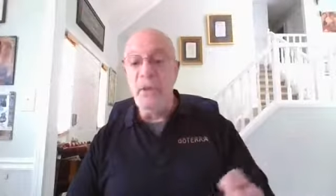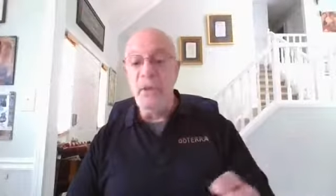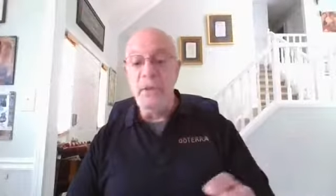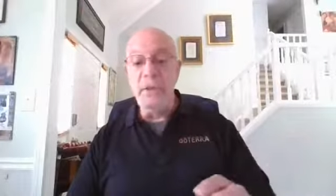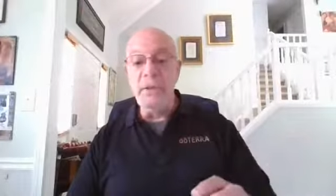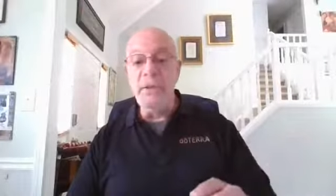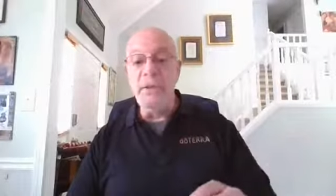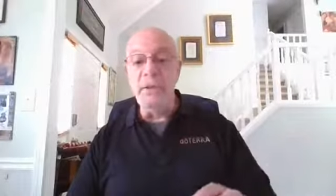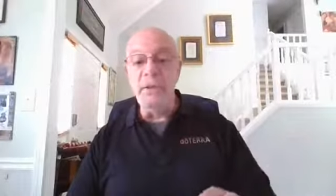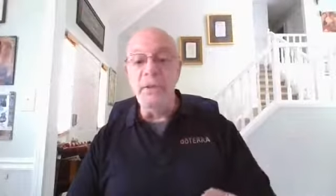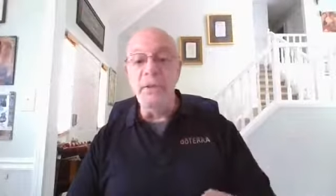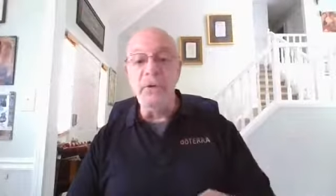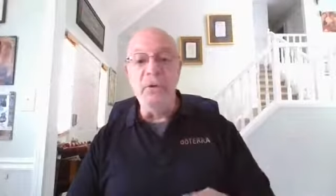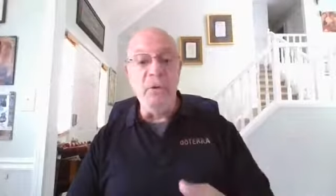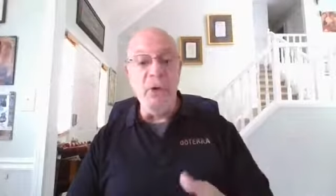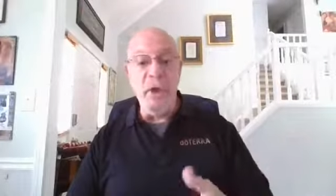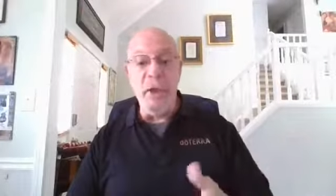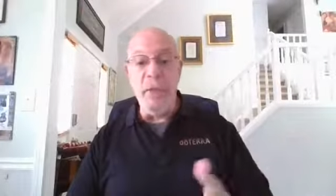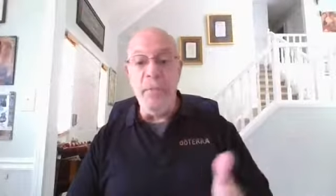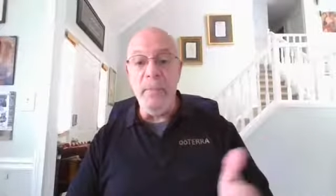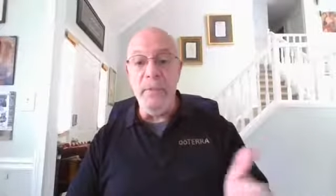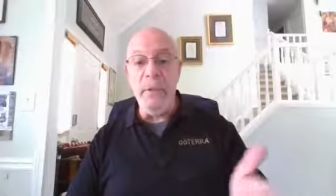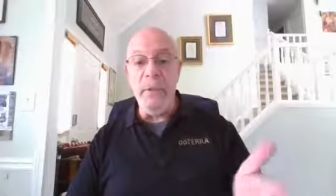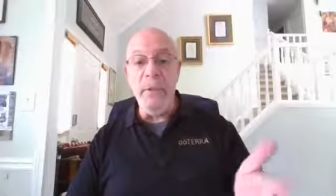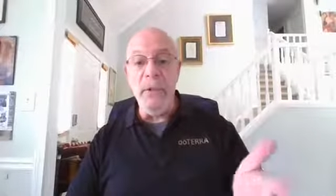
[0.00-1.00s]
This is
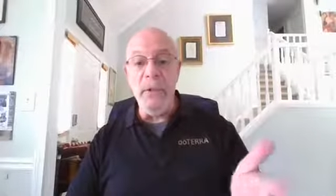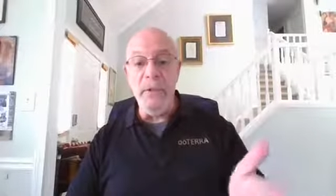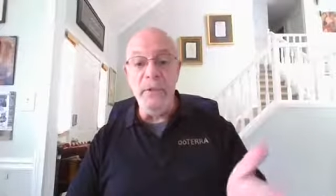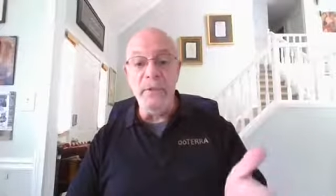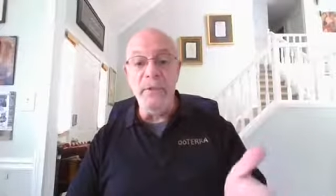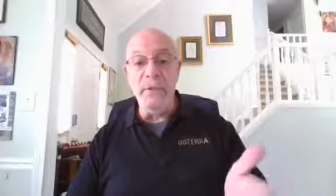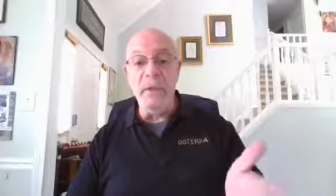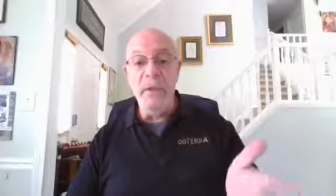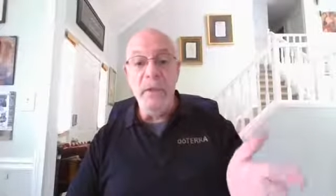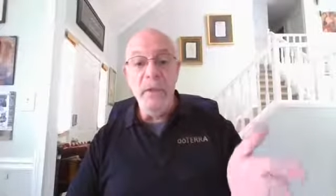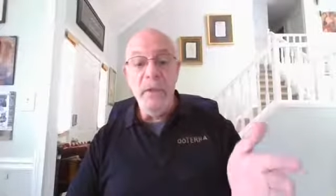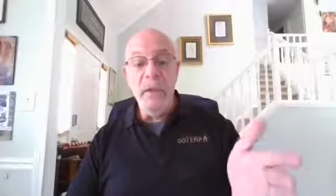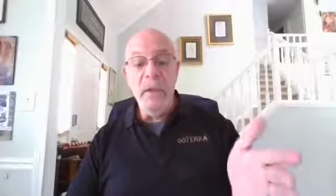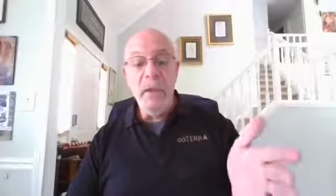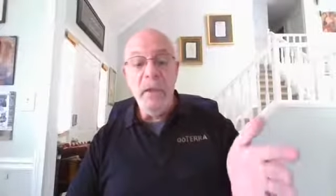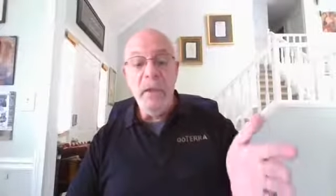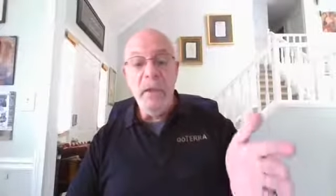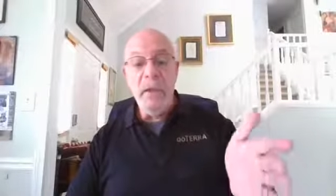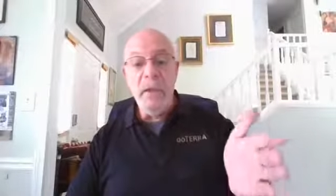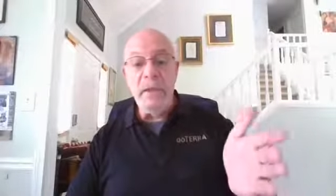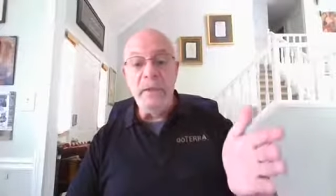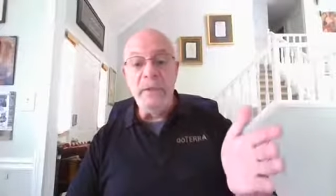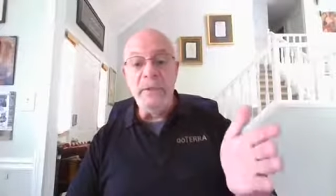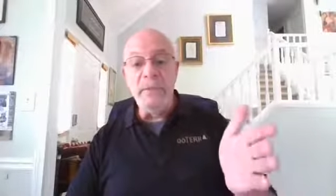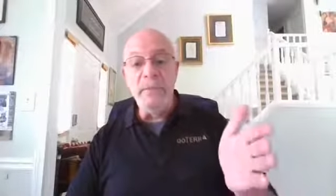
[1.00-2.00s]
great because
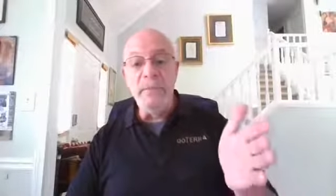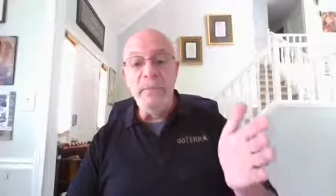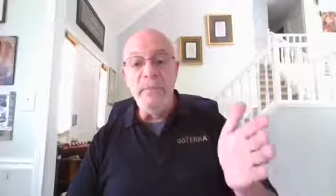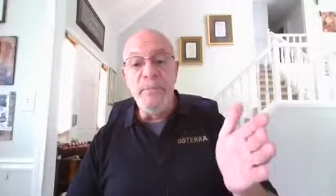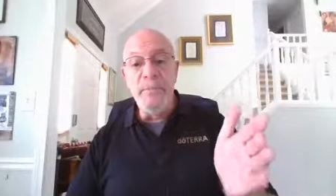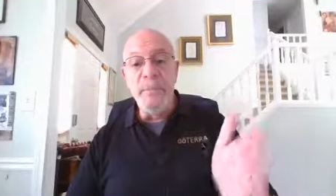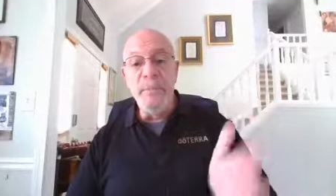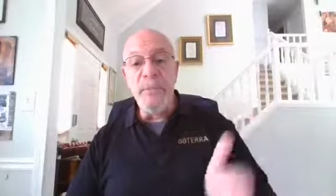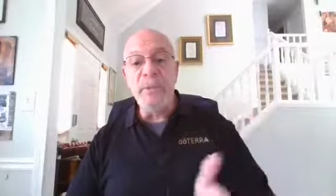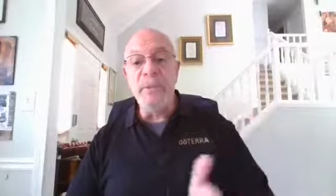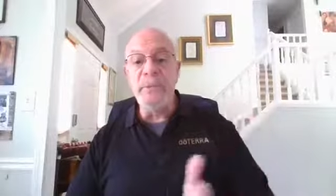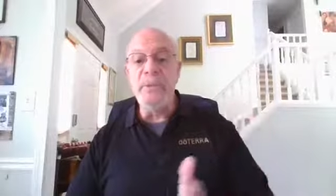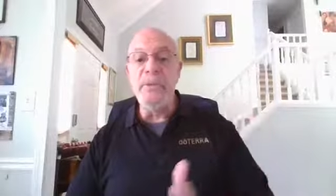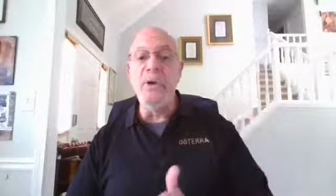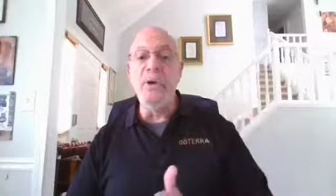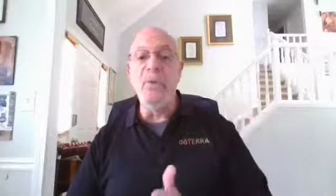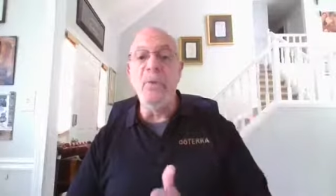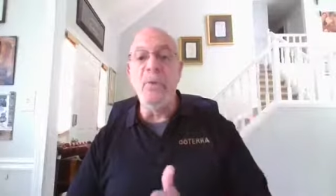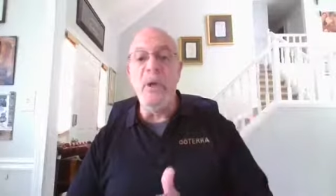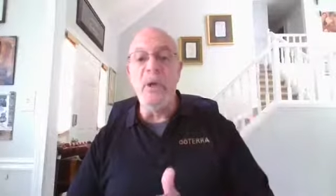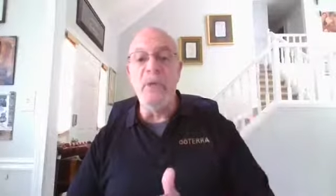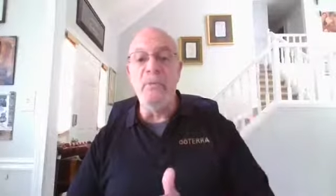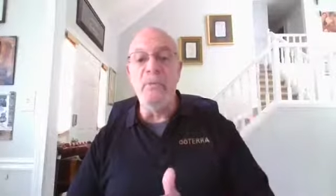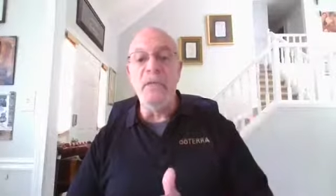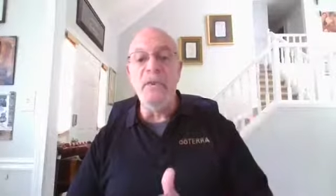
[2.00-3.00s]
it's been so
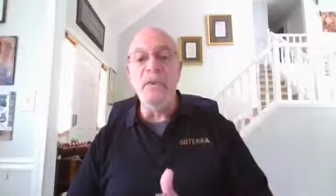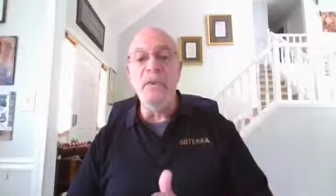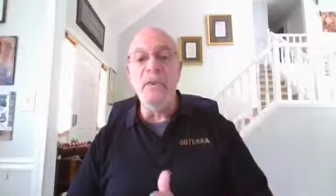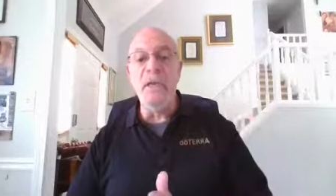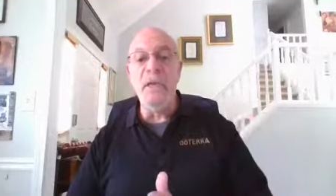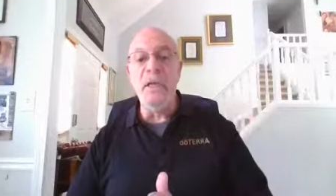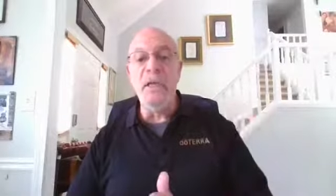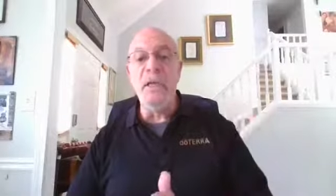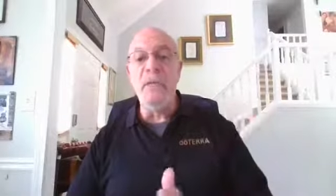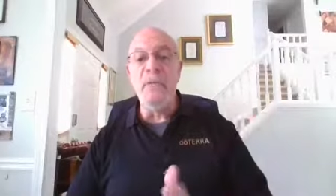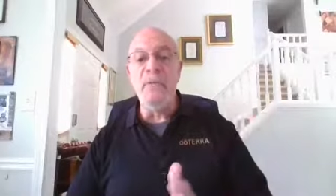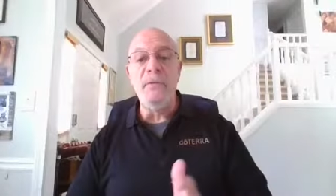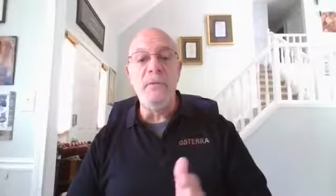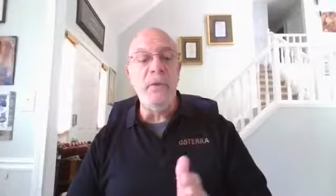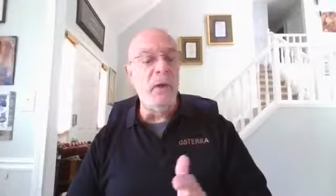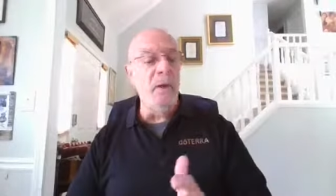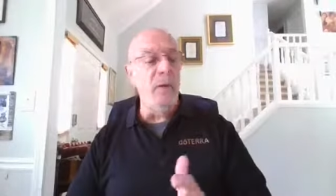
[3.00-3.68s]
well received,